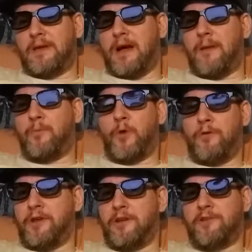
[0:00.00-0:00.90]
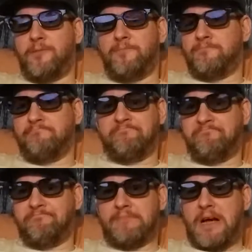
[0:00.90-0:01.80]
I'm Proteus.
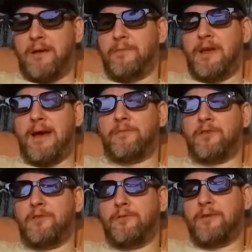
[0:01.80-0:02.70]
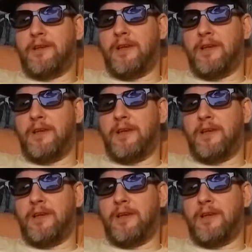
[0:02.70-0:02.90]
I'm the absolute